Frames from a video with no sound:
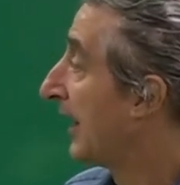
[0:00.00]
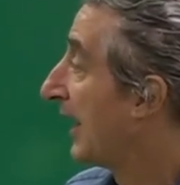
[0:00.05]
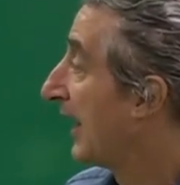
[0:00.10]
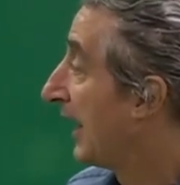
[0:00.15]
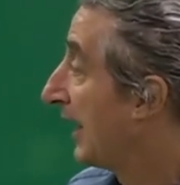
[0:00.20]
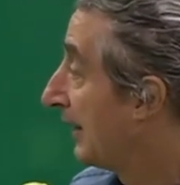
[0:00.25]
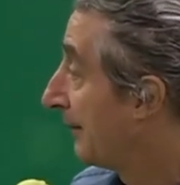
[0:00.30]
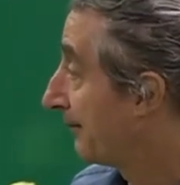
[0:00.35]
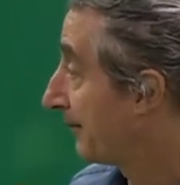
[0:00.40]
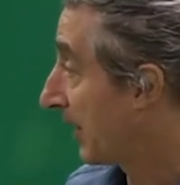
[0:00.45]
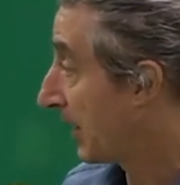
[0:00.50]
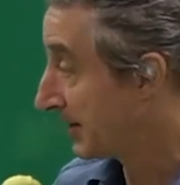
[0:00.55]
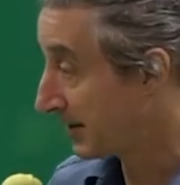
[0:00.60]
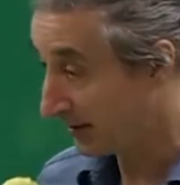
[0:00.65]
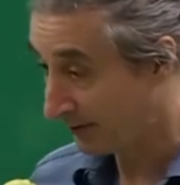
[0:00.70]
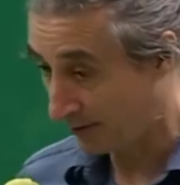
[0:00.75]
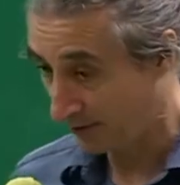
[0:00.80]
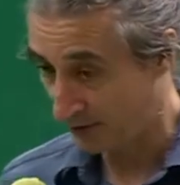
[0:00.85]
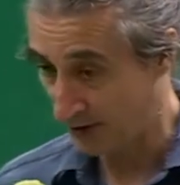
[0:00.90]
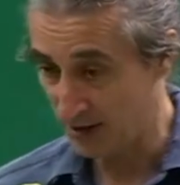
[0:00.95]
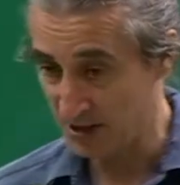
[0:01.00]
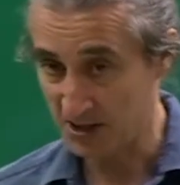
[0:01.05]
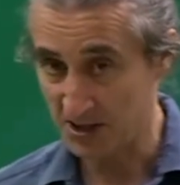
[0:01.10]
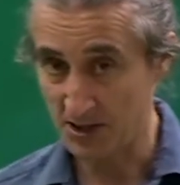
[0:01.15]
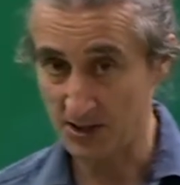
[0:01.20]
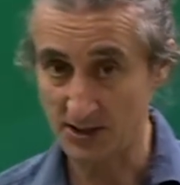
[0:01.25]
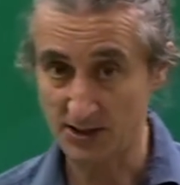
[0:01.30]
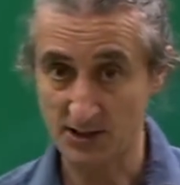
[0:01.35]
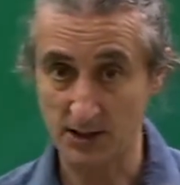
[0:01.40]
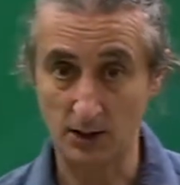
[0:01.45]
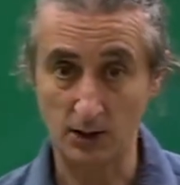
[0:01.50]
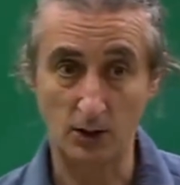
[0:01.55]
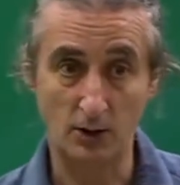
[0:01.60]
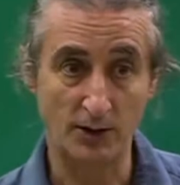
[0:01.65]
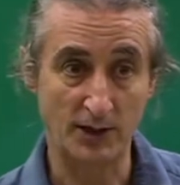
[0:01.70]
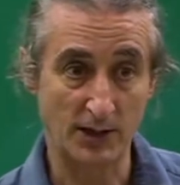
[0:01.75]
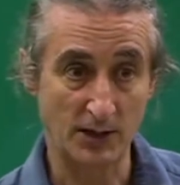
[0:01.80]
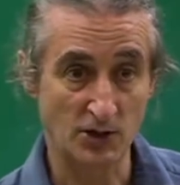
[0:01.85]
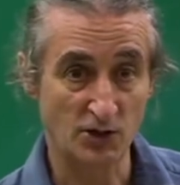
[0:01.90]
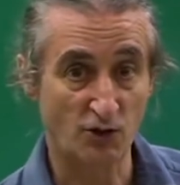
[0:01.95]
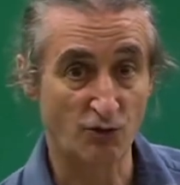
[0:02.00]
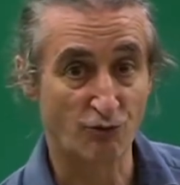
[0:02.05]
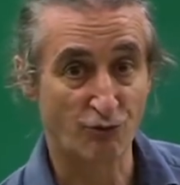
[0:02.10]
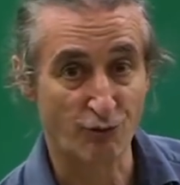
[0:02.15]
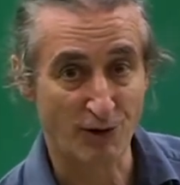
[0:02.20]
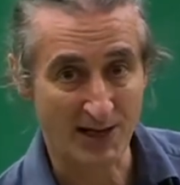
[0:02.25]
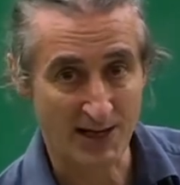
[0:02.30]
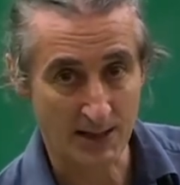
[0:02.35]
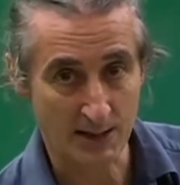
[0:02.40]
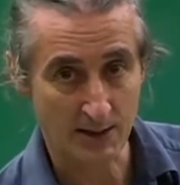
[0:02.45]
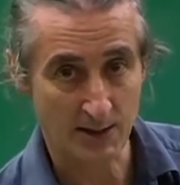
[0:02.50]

Another thing is learning to read